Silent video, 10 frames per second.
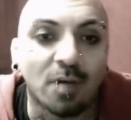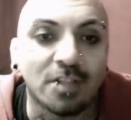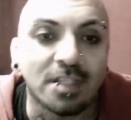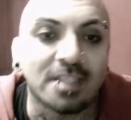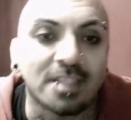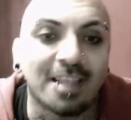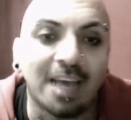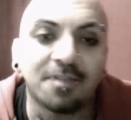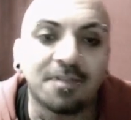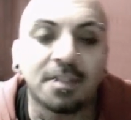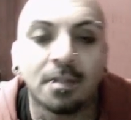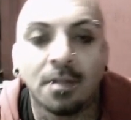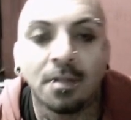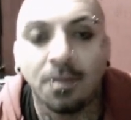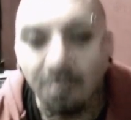watching this laughed
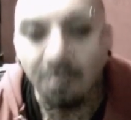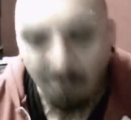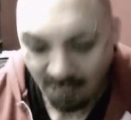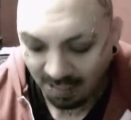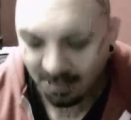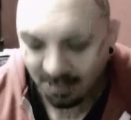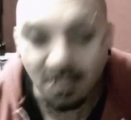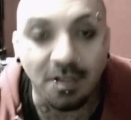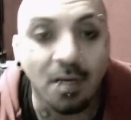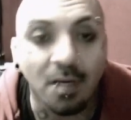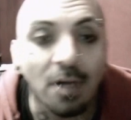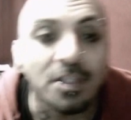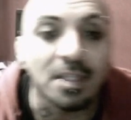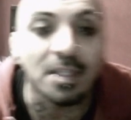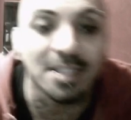and Serena
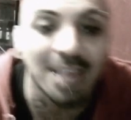watching this